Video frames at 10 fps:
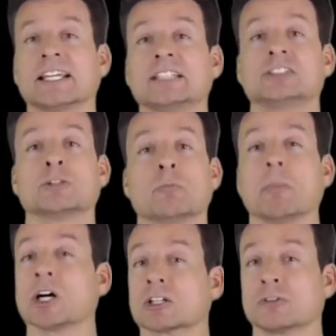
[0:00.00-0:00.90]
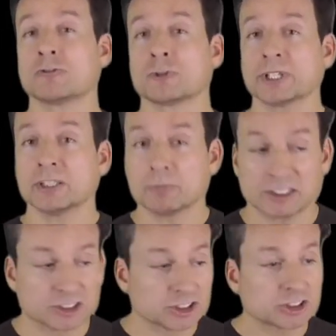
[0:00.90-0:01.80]
agent Mark
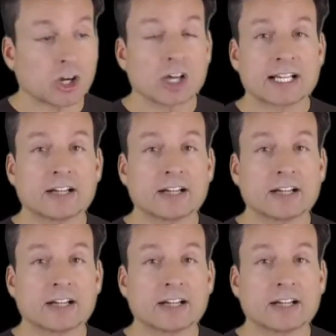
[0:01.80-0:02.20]
Friedman sought